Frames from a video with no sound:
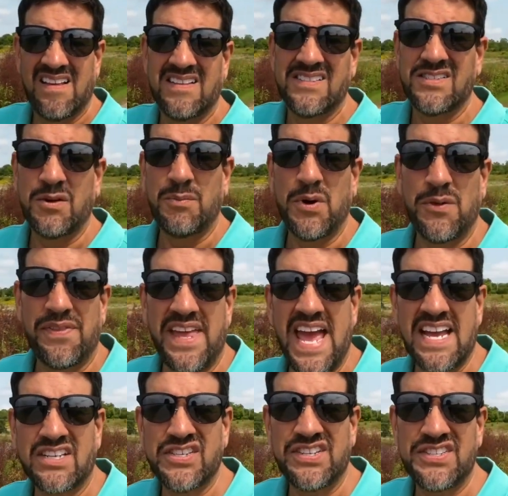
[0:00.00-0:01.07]
So both the
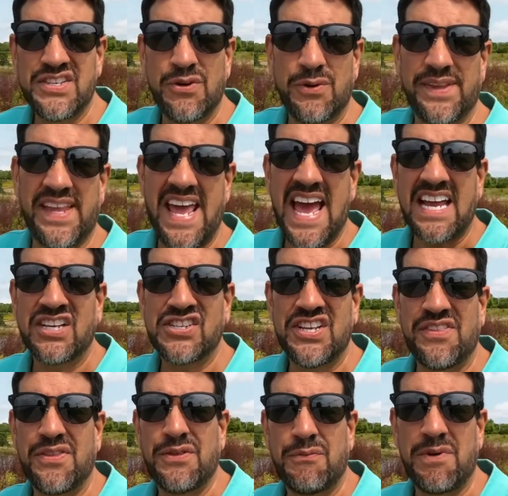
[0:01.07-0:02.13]
Action 2 and the
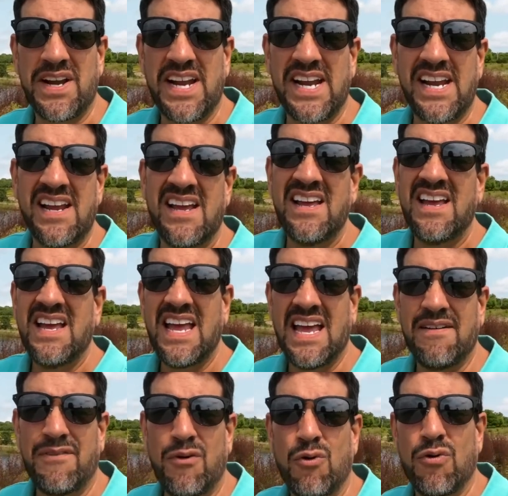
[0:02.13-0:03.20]
Action 3
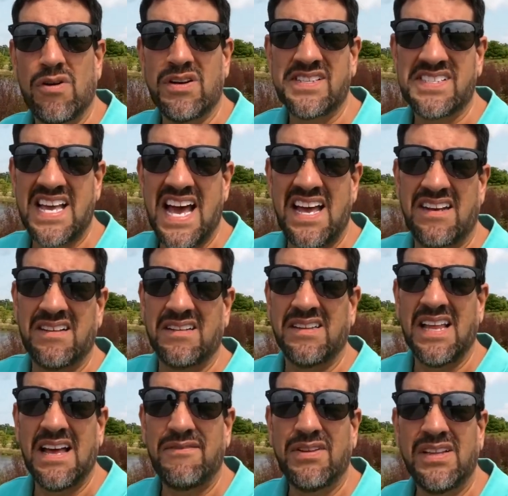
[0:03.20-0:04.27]
have horizontal
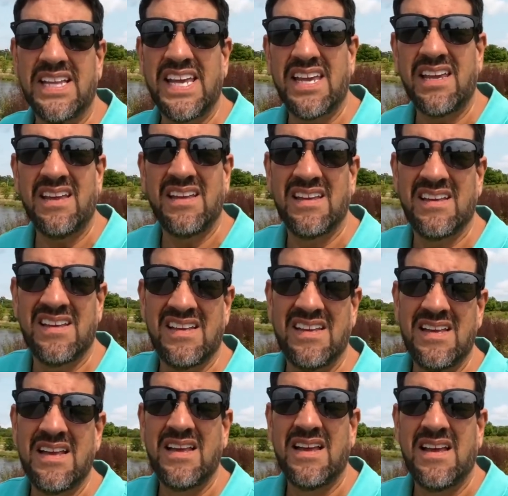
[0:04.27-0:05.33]
leveling.
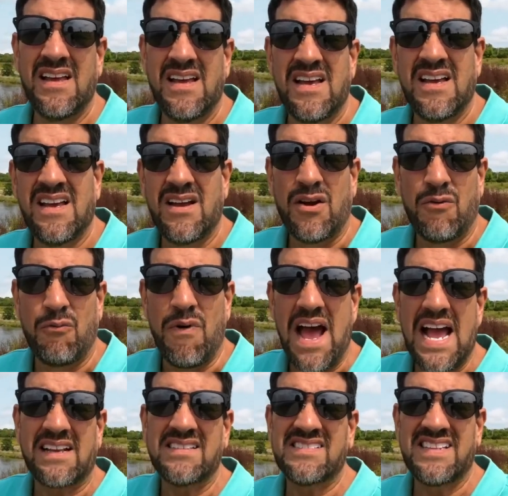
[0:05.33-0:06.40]

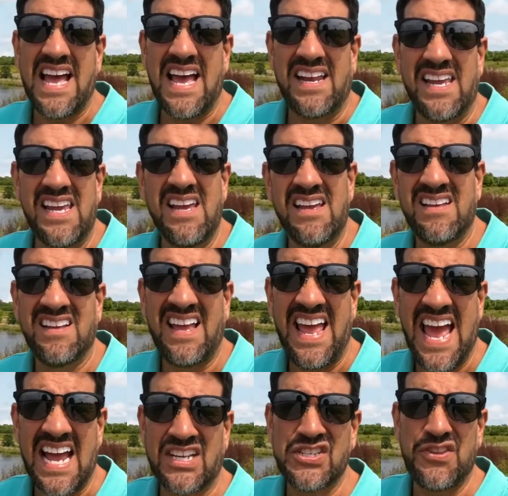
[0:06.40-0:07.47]
Rocksteady.
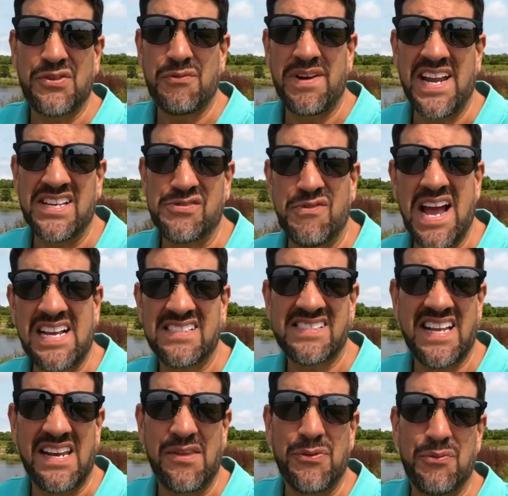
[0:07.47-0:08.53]
Action 3 has
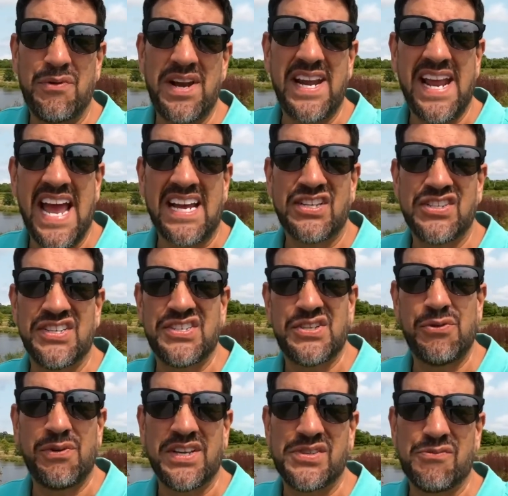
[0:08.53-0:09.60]
Rocksteady 3, Action
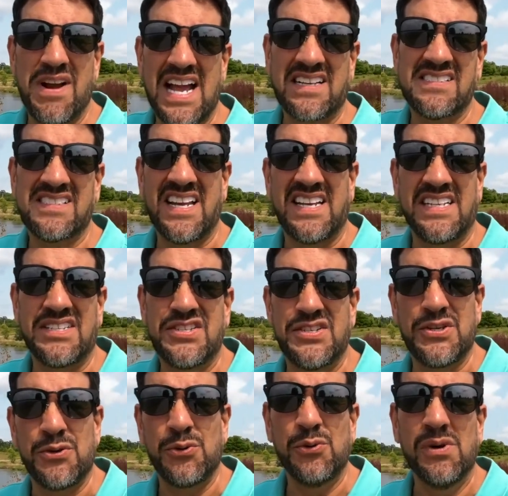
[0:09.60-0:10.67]
2 has Rocksteady
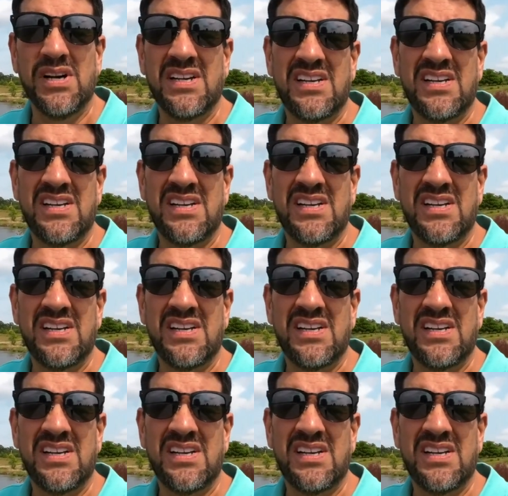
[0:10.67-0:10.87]
2.